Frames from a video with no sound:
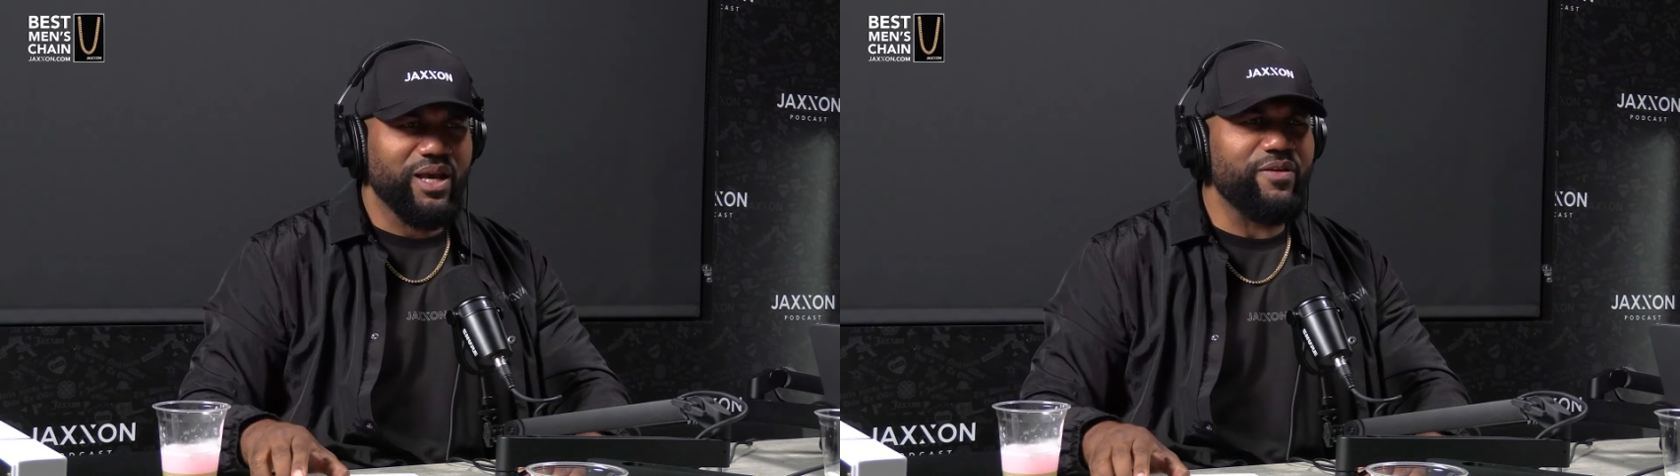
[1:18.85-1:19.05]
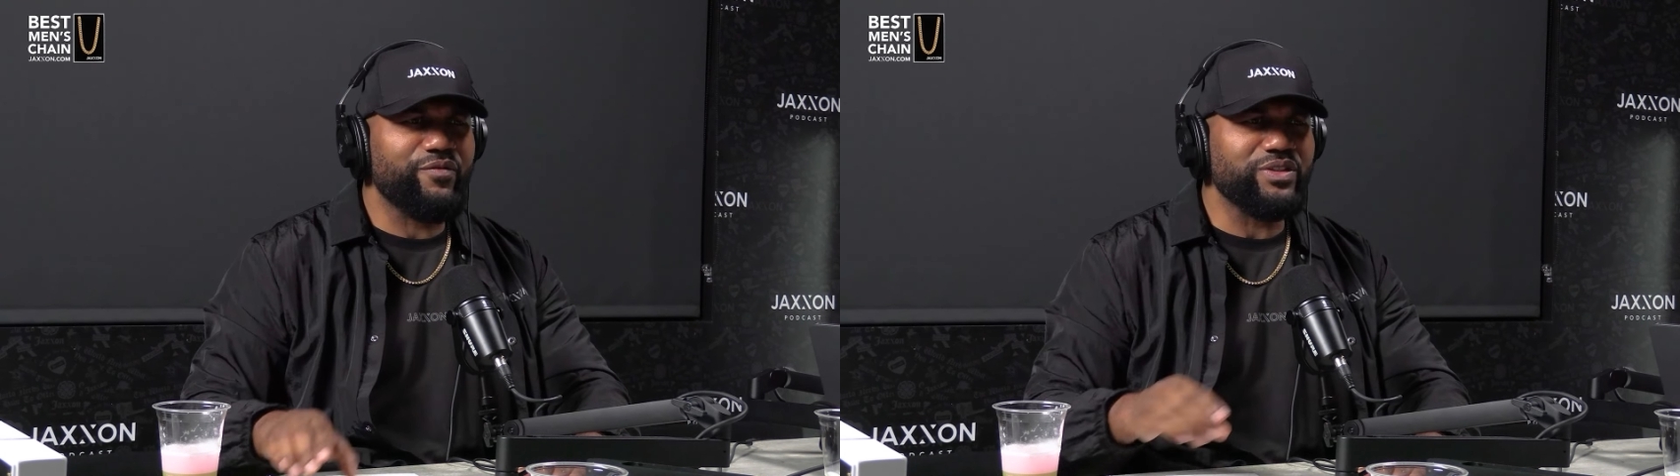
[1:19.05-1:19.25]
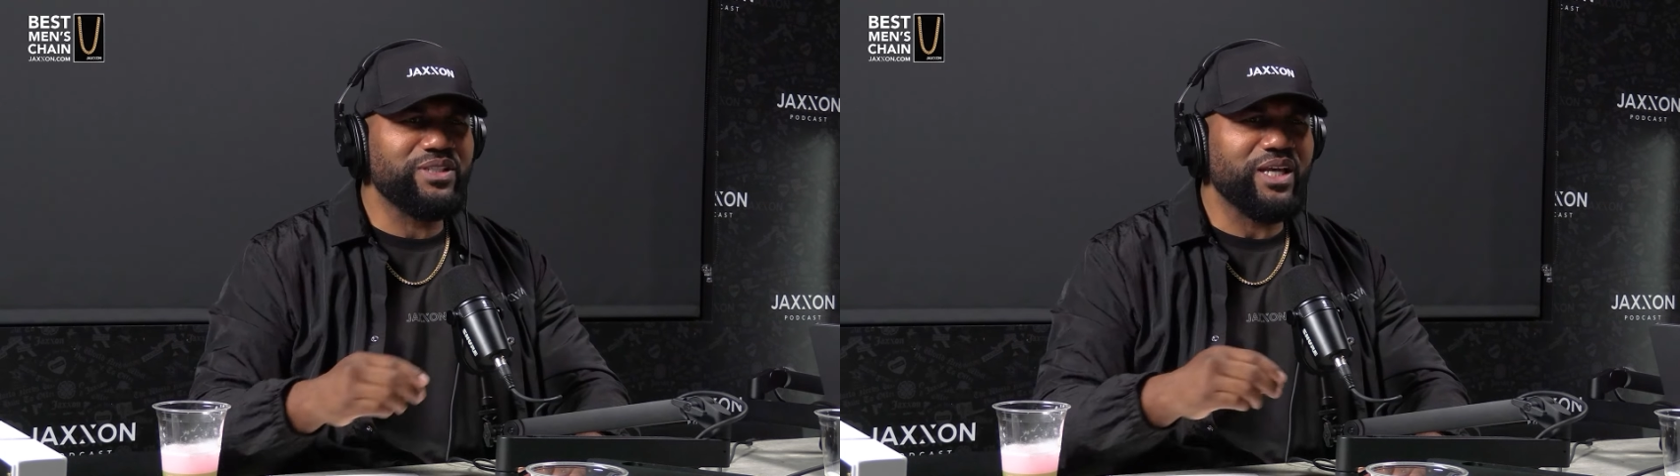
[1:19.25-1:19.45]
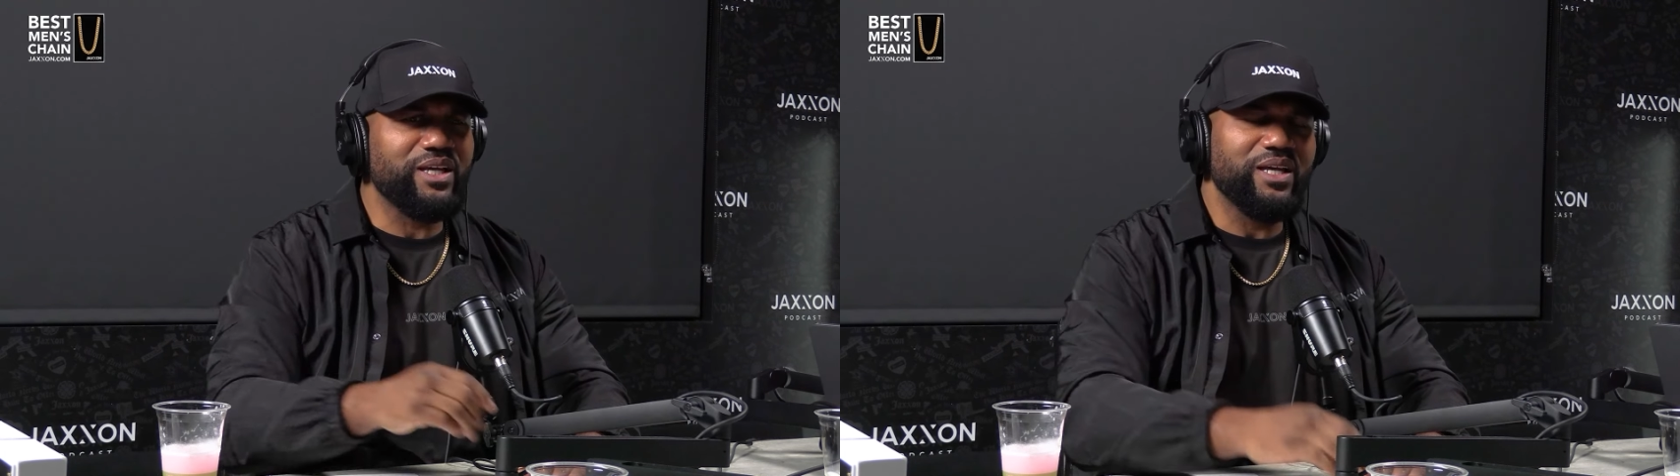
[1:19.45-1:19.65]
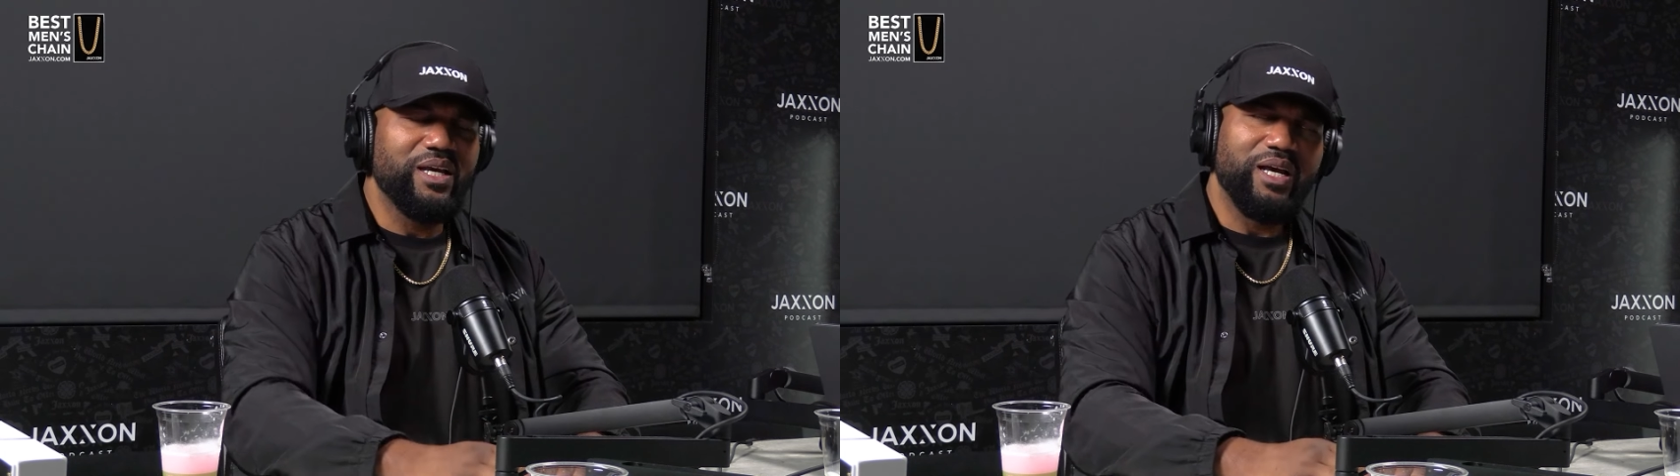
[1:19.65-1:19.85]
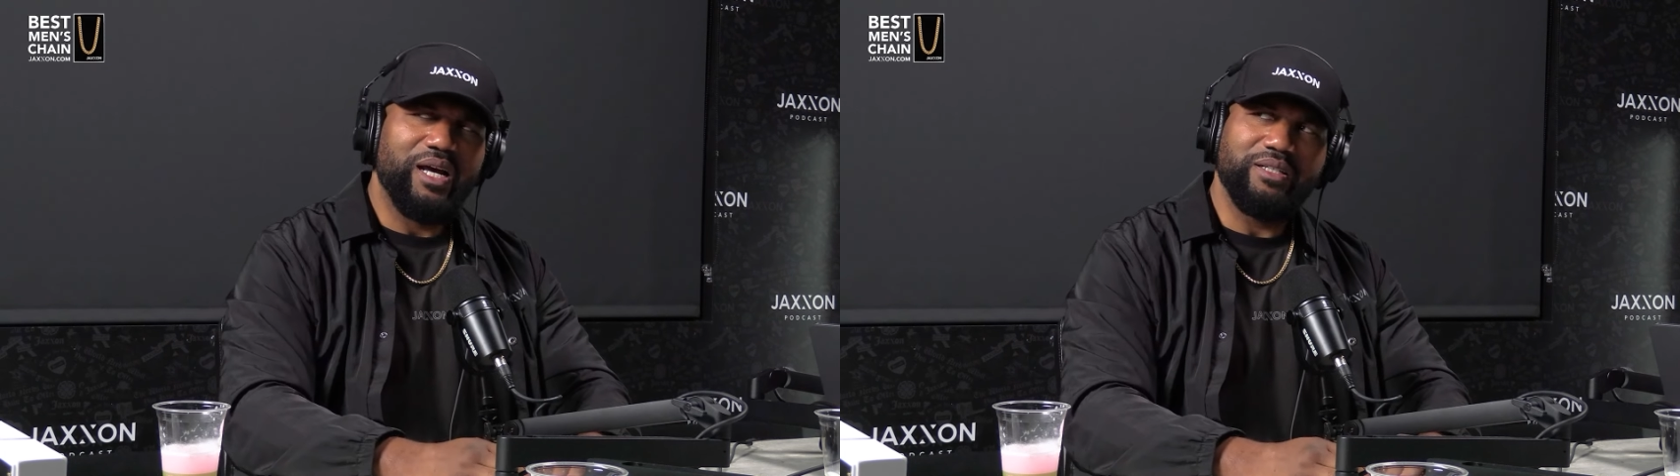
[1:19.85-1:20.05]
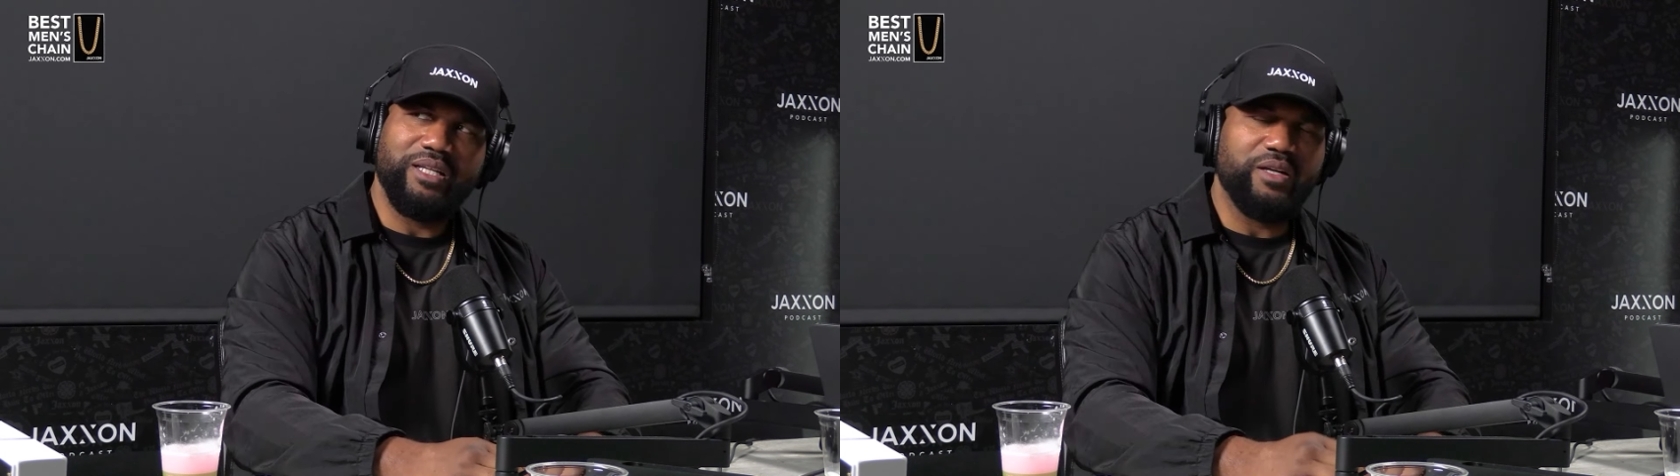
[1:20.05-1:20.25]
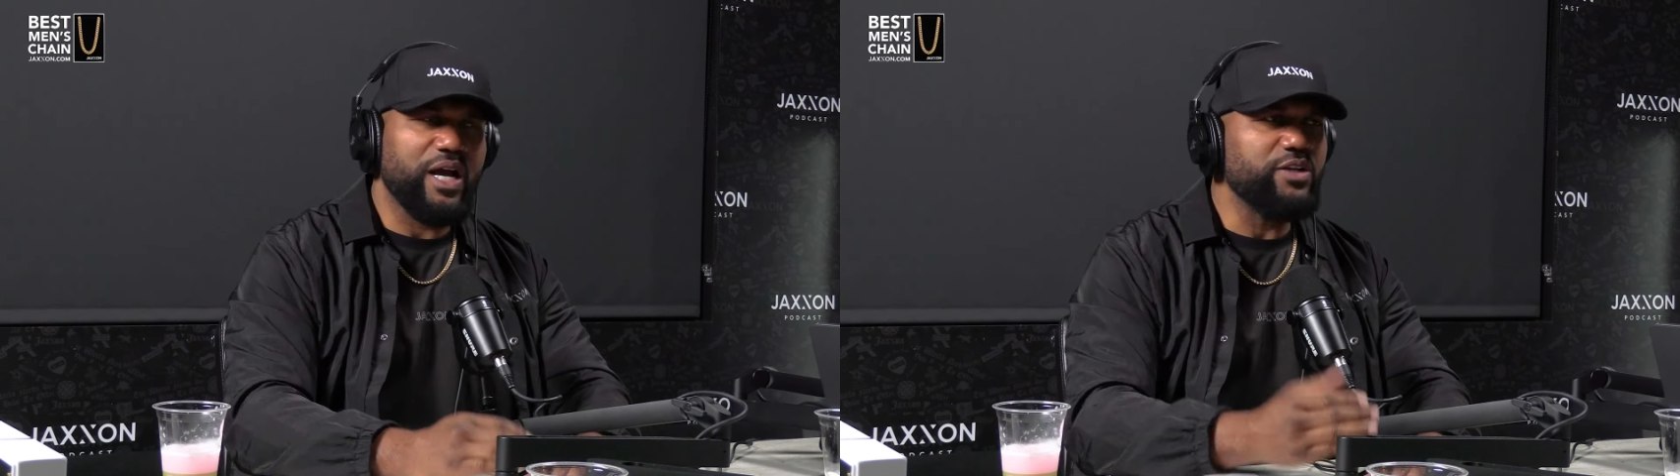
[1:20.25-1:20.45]
And for a second, I looked
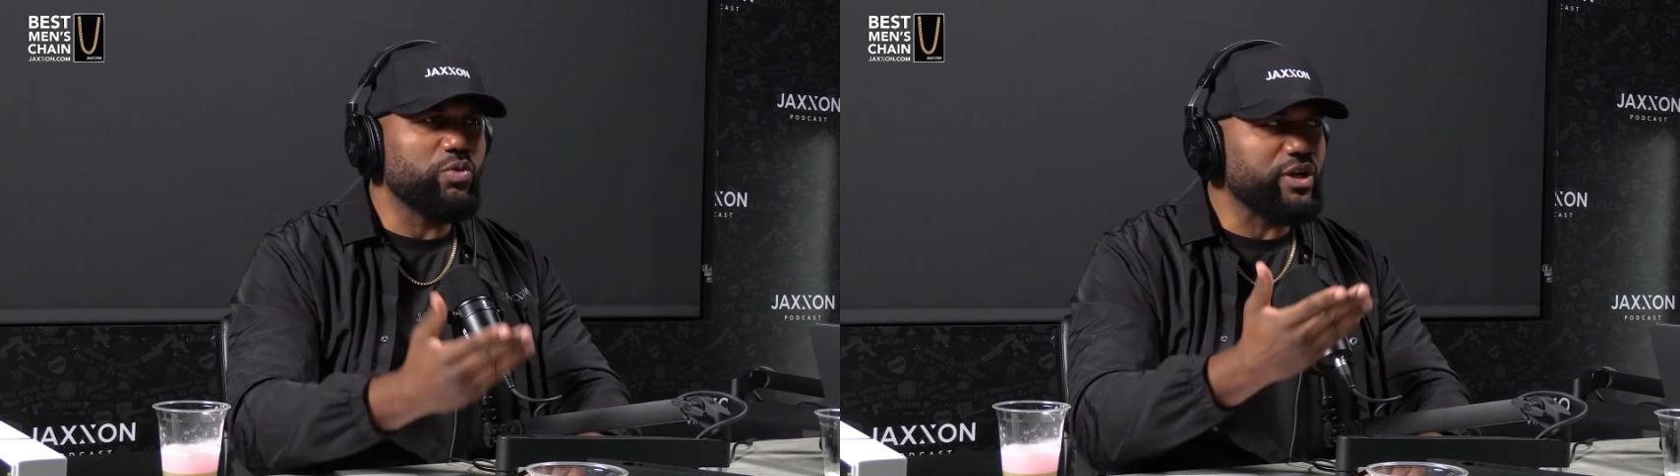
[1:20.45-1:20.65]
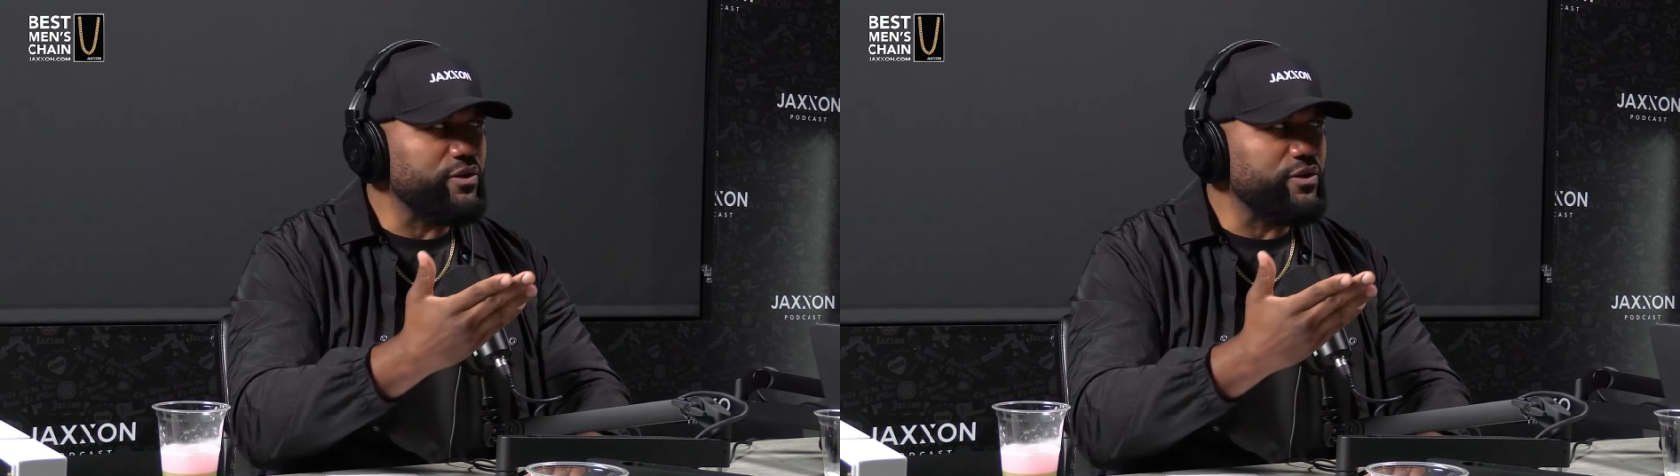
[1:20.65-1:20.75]
at it. I used to work at a